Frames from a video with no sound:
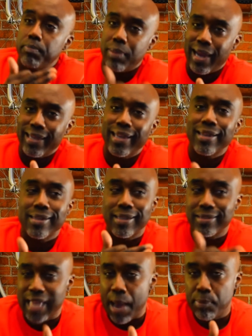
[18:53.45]
by
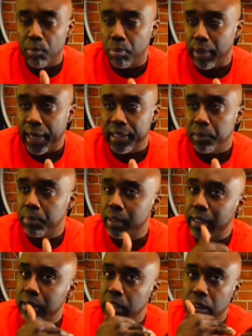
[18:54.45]
Killian's Apple Brandy,
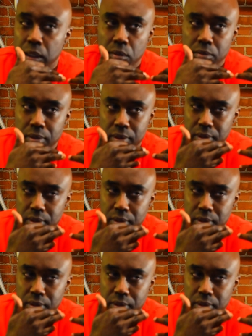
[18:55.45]
but you know,